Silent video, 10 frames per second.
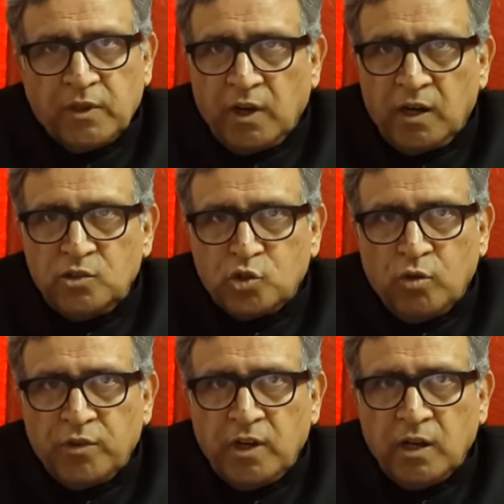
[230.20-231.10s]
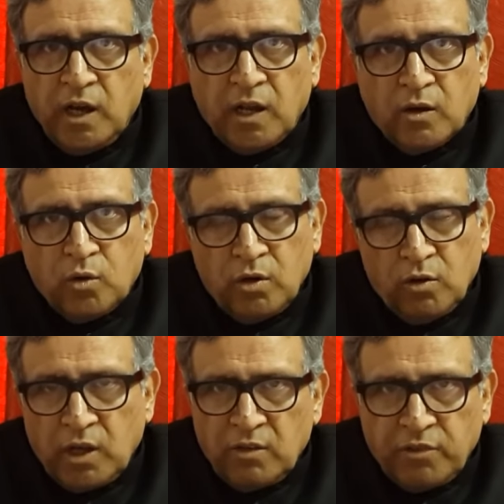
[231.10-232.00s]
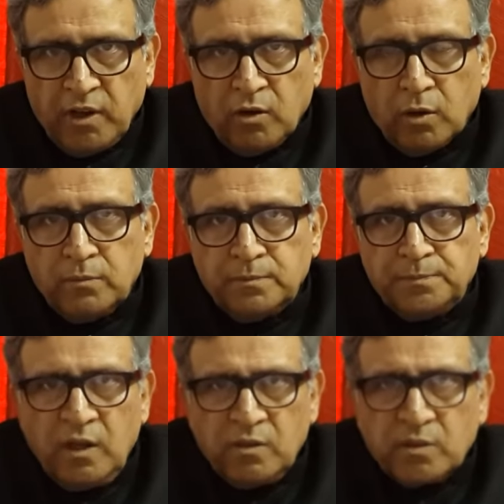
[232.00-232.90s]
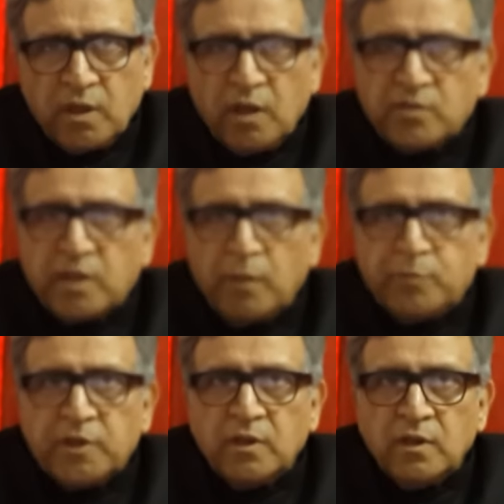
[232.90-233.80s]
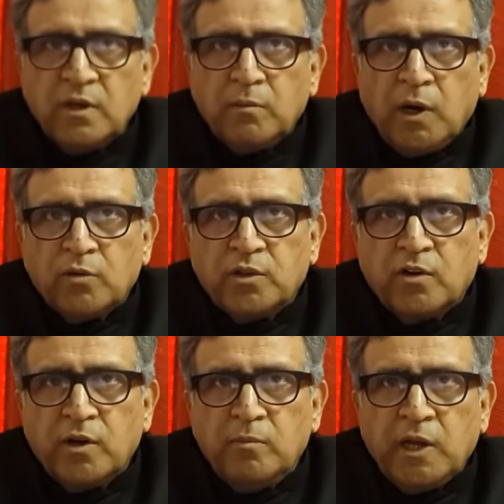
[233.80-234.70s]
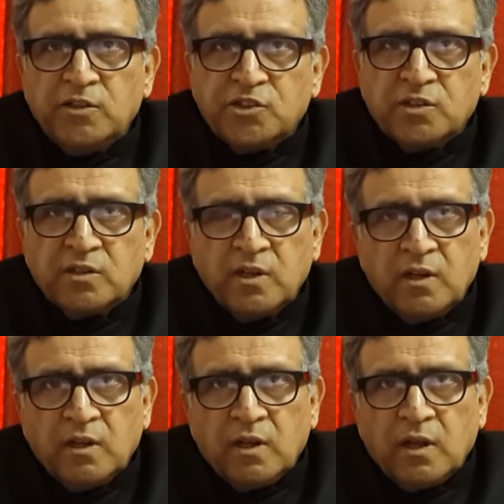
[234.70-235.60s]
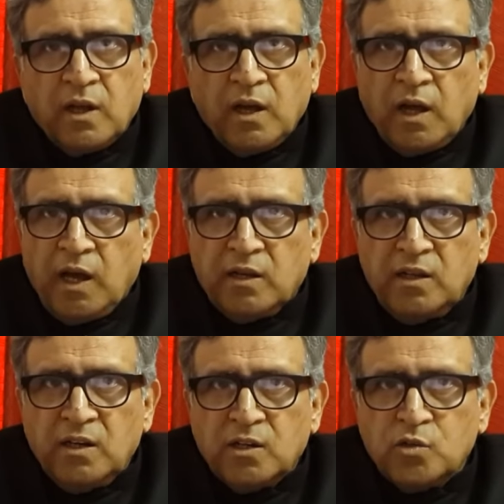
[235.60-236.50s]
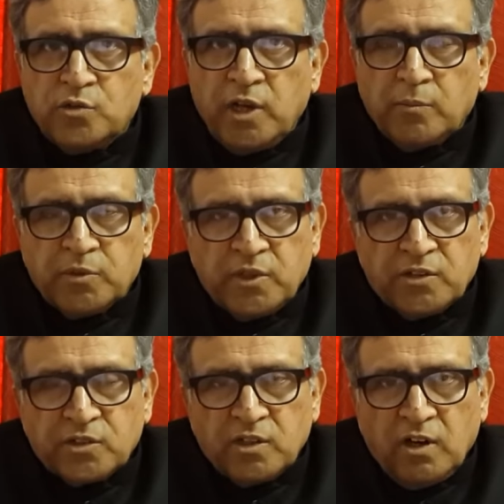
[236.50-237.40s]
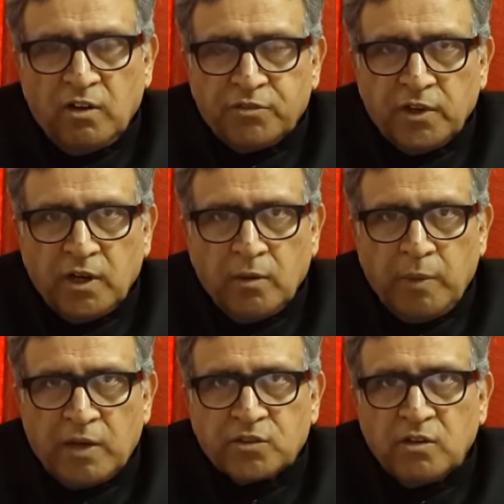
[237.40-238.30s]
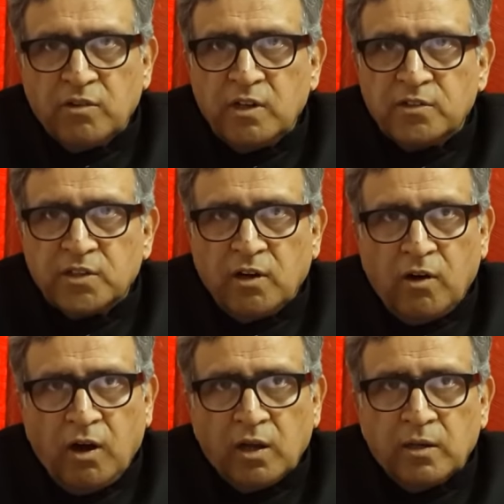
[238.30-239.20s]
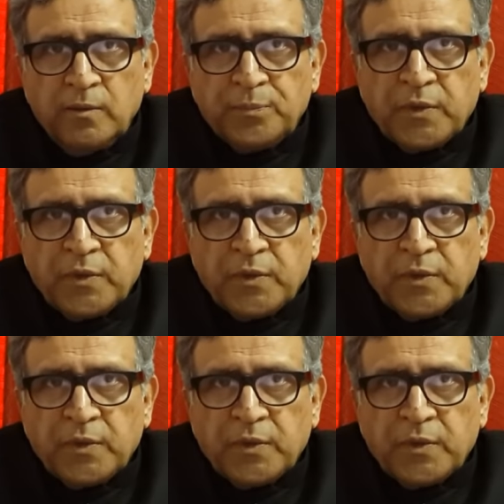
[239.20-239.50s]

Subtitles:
young, jovial, and a good-looking fellow. He is skeptical about the grim legend and eager to take possession of Baskervilles Hall,